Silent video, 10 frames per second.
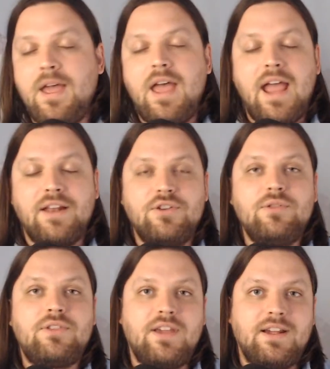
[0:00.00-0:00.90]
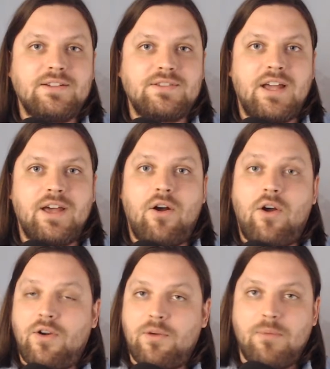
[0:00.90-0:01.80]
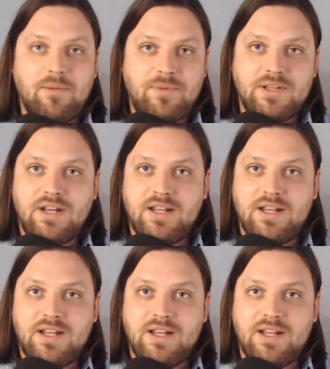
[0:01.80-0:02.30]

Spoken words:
and do things that are, in my opinion,